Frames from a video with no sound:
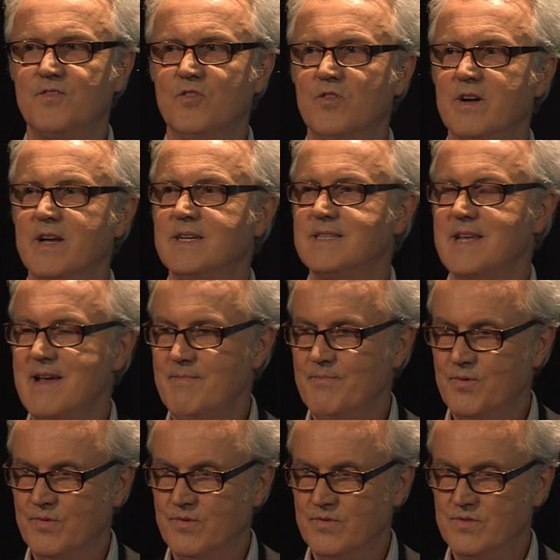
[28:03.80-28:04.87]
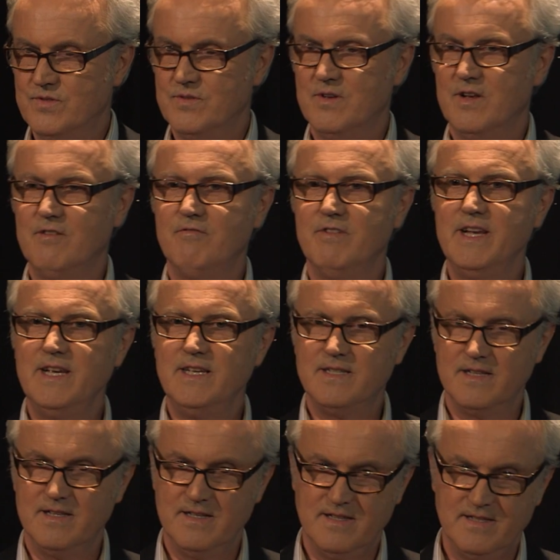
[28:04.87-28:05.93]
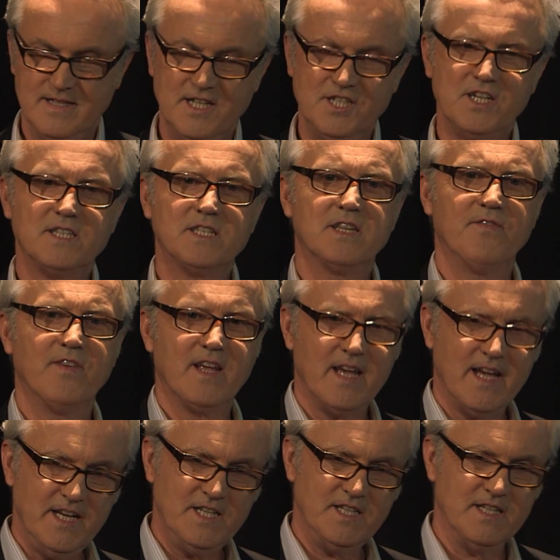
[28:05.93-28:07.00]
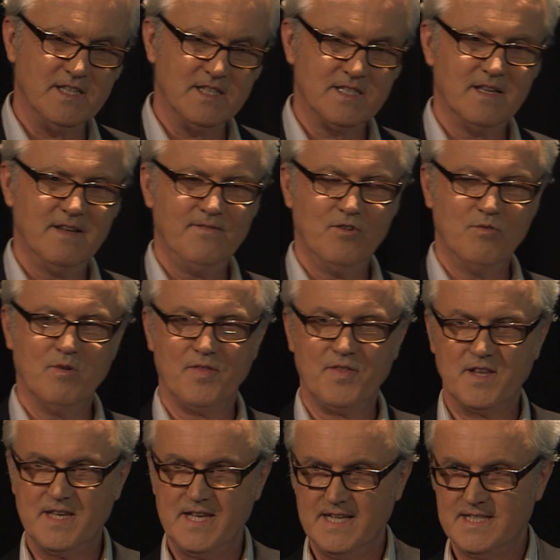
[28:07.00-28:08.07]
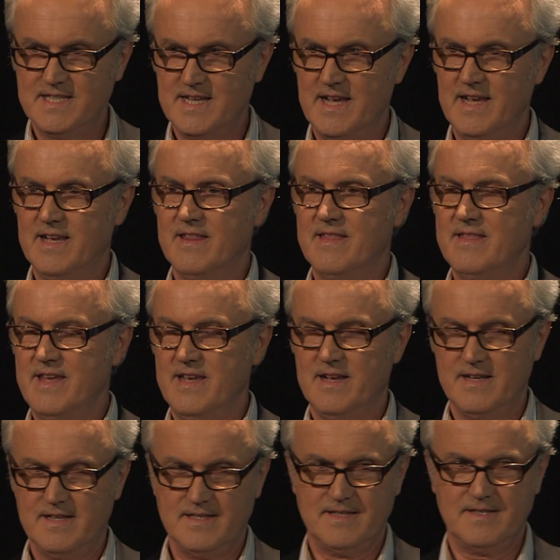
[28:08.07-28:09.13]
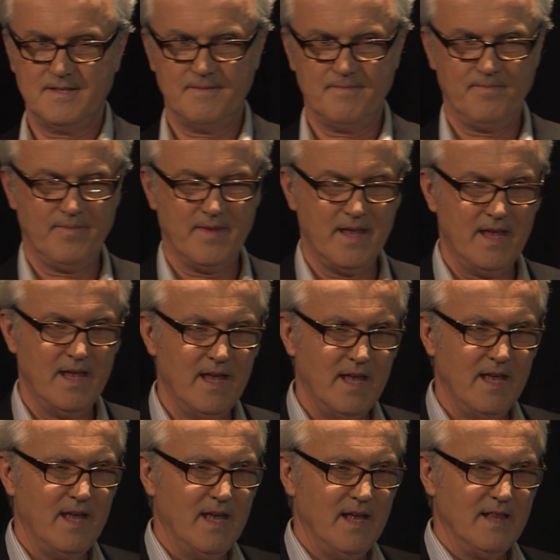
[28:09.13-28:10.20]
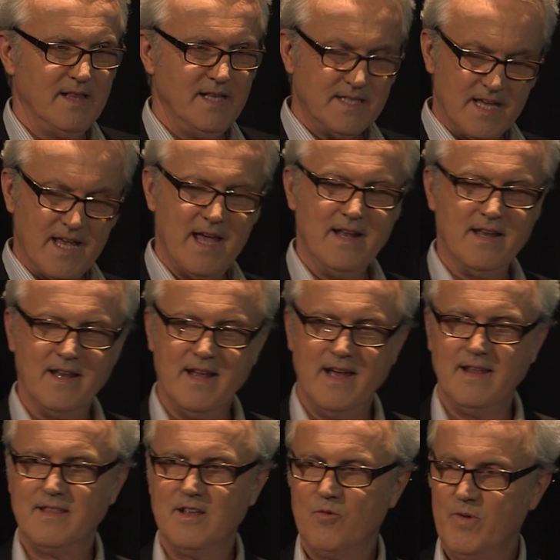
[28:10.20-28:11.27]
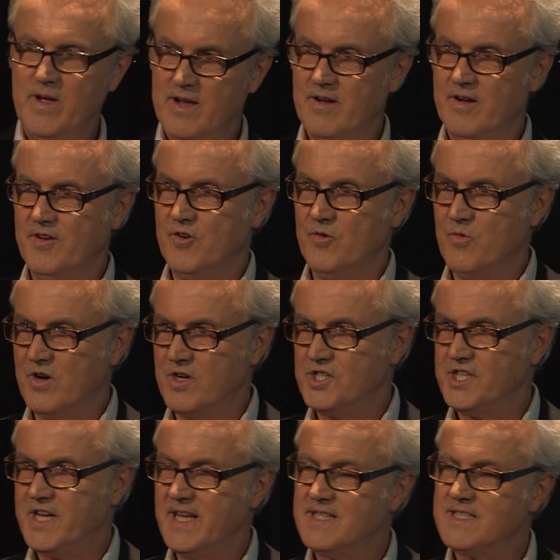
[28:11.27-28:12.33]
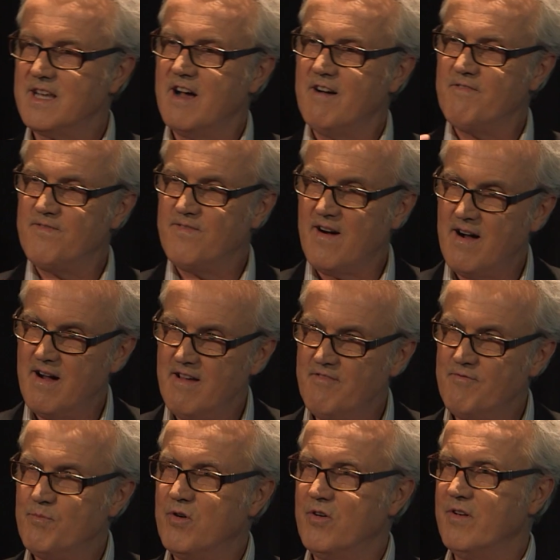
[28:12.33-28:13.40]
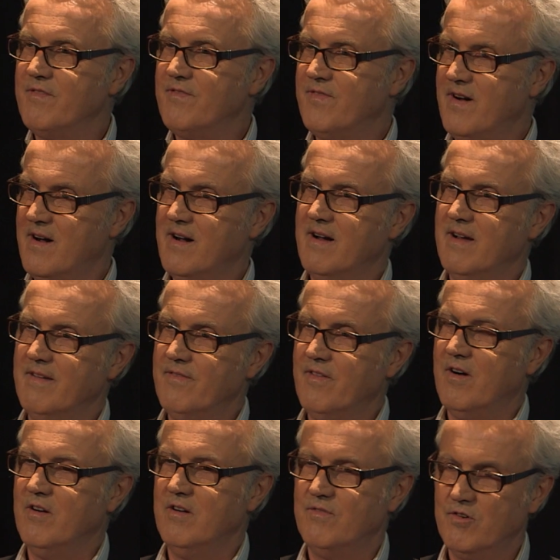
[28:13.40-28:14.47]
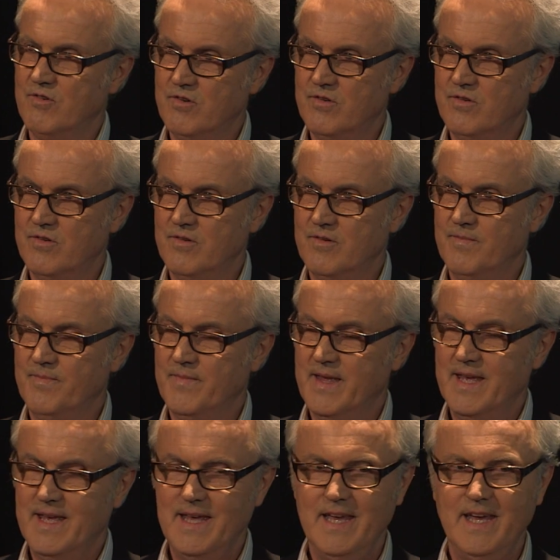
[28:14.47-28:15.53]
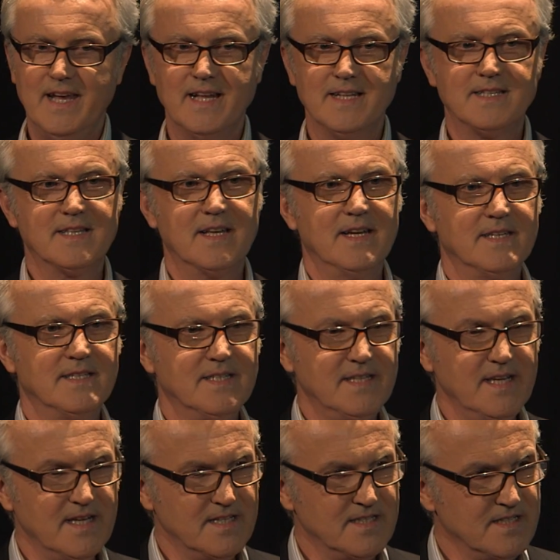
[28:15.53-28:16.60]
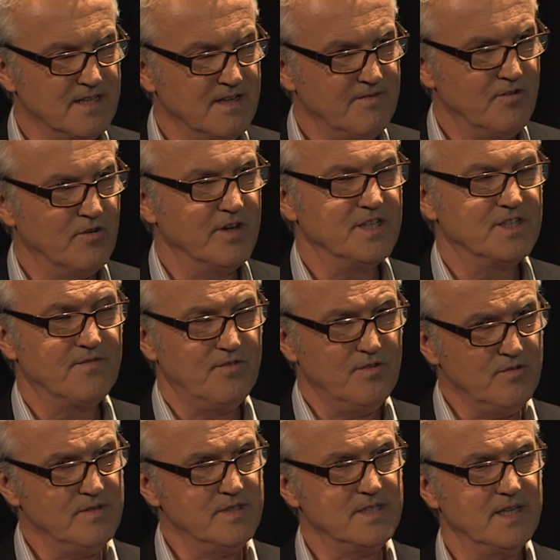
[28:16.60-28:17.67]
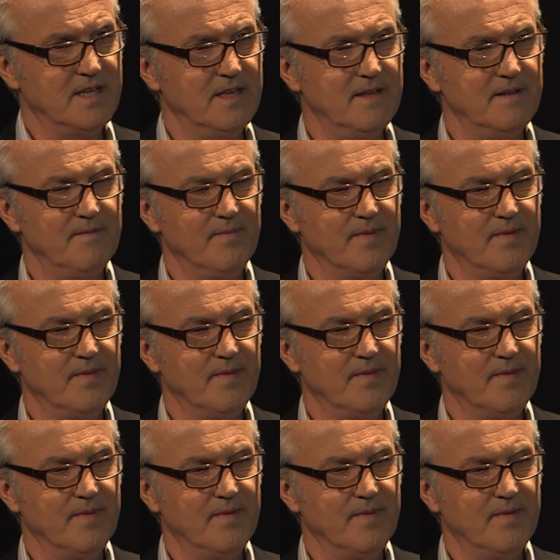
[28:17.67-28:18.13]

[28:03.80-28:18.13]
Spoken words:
for examples and reasons and justifications for what the test taker thinks. This candidate that we're going to watch gets a 5.5 overall. He gets a 6 for his fluency,